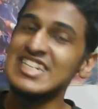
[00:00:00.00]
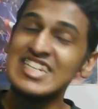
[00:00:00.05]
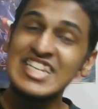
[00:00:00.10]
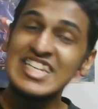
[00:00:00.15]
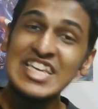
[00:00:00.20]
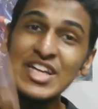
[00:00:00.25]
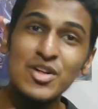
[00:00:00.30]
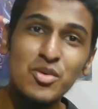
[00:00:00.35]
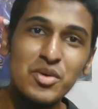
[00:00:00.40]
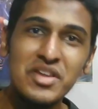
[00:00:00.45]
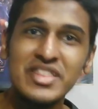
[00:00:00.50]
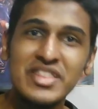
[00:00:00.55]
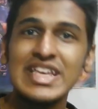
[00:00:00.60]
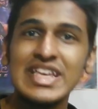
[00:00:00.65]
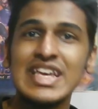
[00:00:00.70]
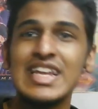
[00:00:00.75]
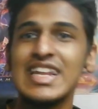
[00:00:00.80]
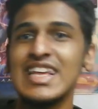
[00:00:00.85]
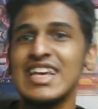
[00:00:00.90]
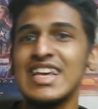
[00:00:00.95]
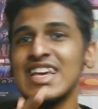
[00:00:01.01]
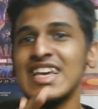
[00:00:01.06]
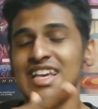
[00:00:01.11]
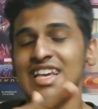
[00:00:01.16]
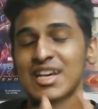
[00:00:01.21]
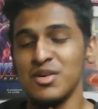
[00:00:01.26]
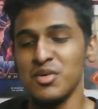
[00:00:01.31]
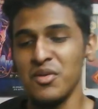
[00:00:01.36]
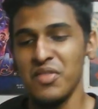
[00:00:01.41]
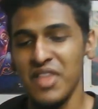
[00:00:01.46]
Deal with it.
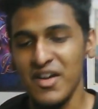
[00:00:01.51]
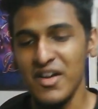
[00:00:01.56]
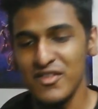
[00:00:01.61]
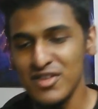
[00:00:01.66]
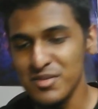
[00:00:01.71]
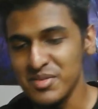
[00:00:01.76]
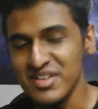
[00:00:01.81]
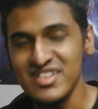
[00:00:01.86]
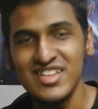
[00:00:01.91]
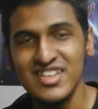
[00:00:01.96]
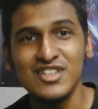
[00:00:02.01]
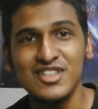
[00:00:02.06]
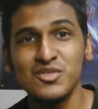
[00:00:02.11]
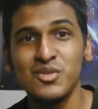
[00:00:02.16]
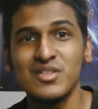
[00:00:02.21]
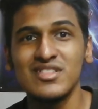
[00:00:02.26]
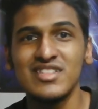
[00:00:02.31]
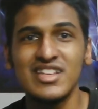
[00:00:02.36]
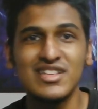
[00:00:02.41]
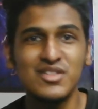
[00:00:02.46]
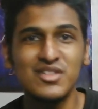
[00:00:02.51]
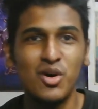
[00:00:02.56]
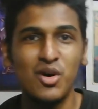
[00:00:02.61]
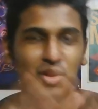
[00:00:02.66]
It will never be 616.